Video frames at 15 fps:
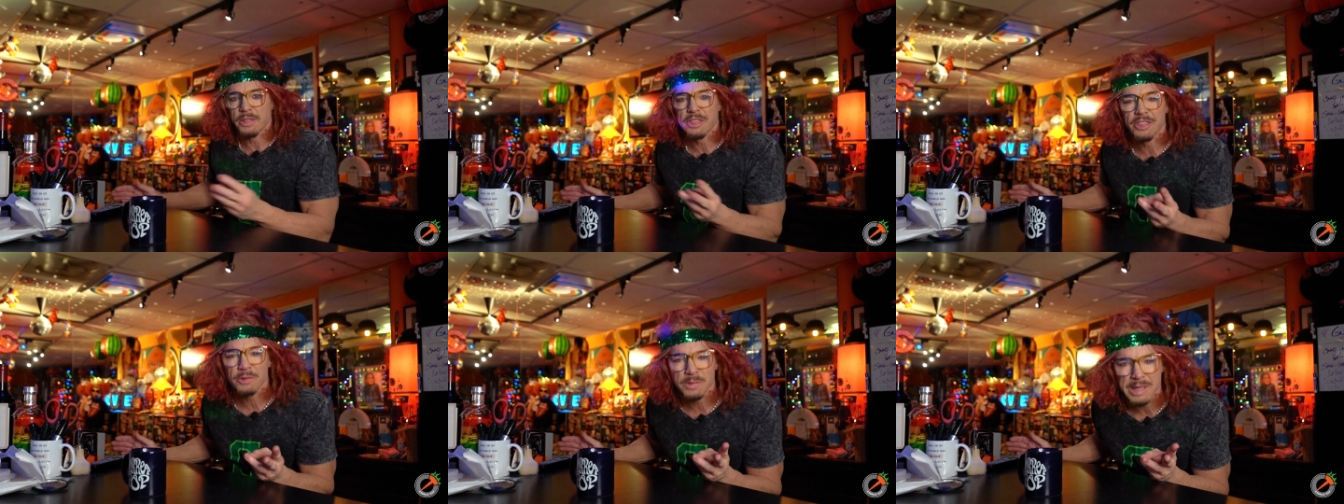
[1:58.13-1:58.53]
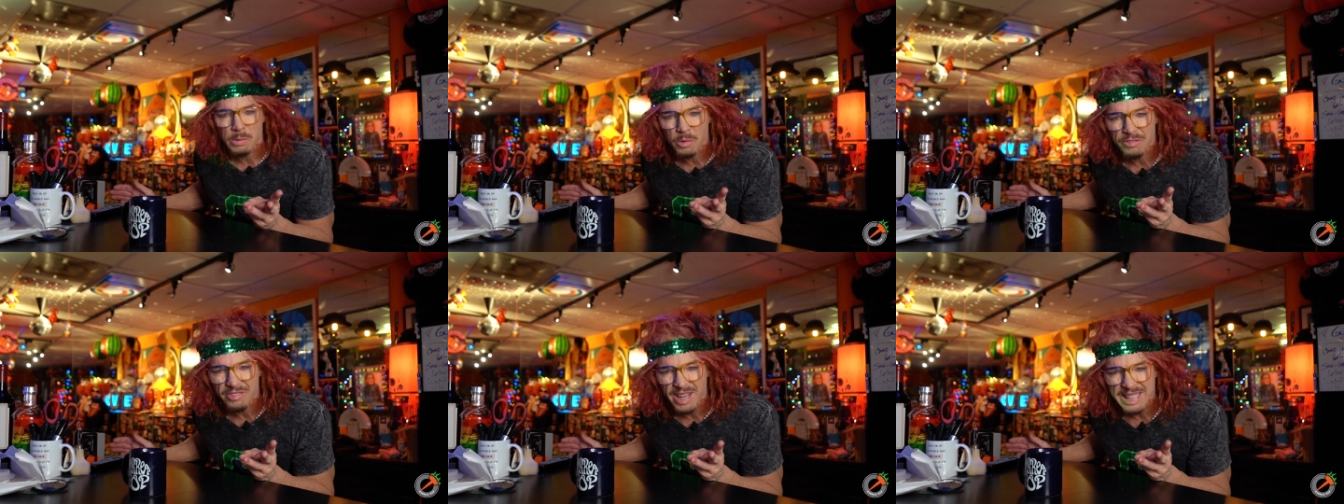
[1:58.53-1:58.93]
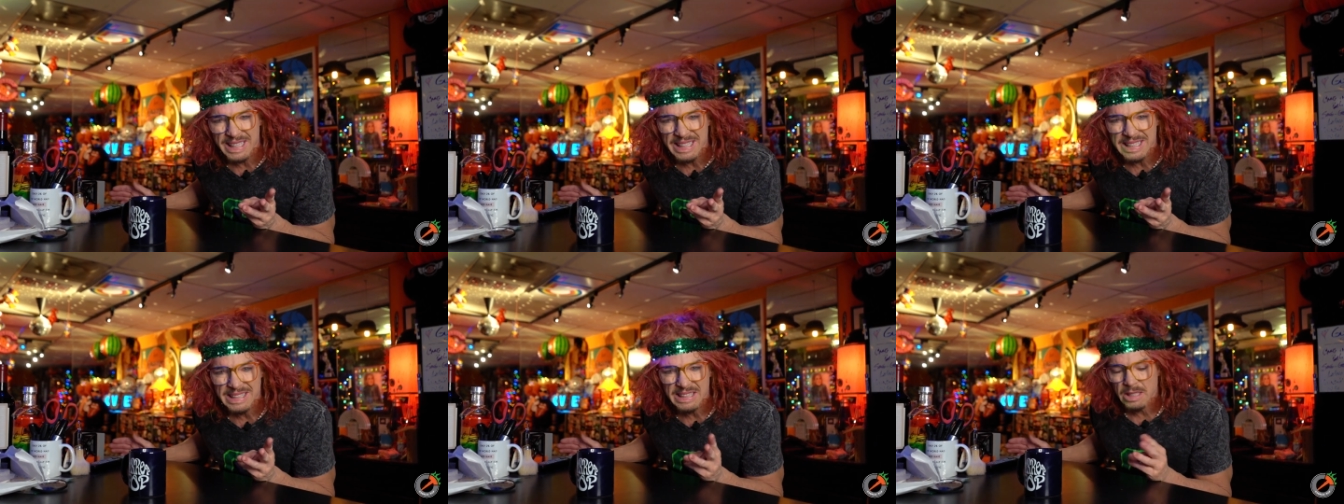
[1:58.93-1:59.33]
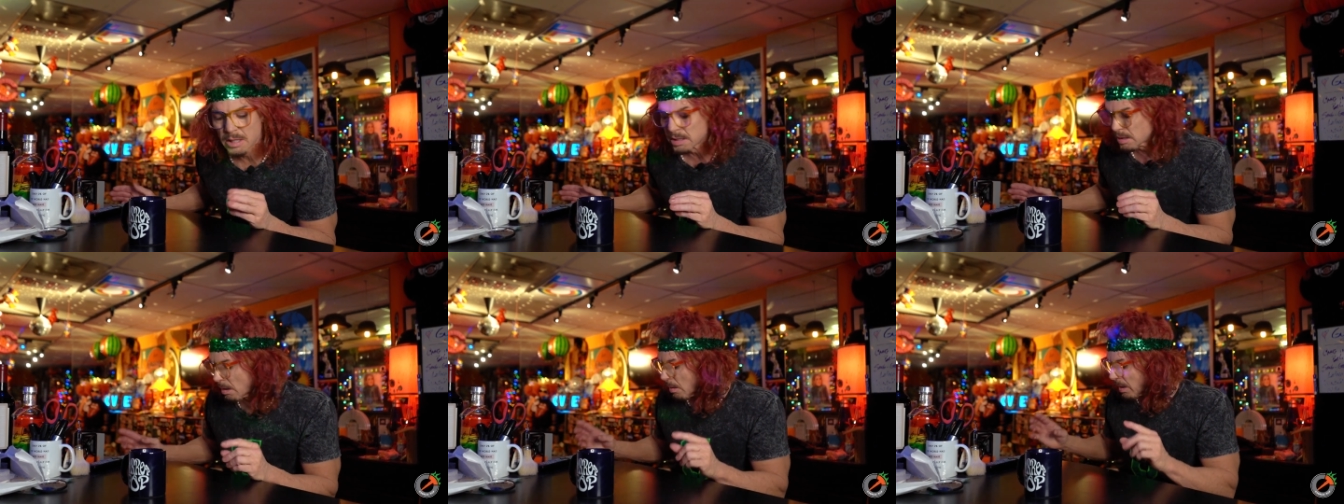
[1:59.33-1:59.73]
and three were funny.
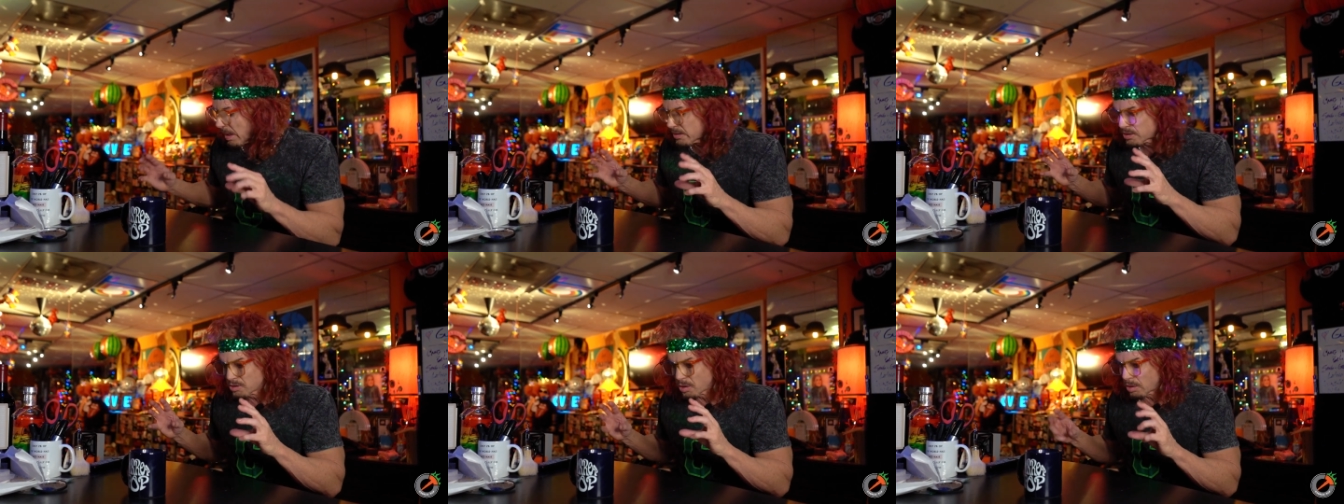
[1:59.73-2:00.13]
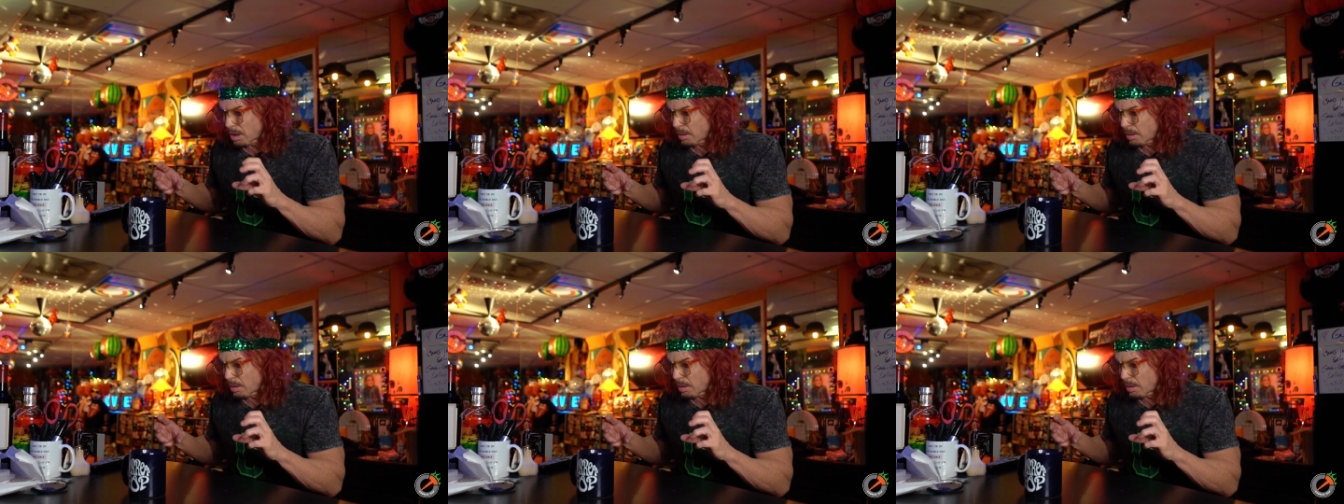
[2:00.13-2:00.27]
So I start